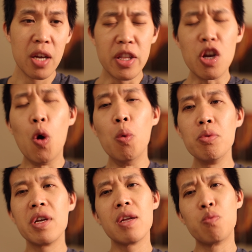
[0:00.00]
The
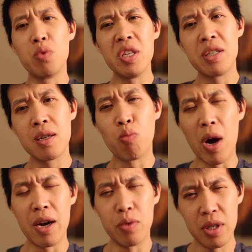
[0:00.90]
only reason
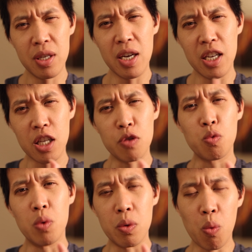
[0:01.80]
why I would say you
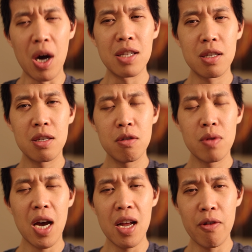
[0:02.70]
would want to do
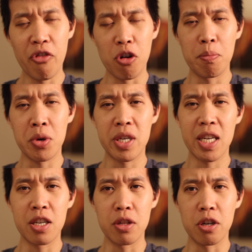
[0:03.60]
that for a
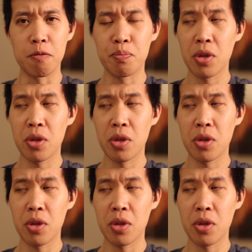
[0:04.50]
particular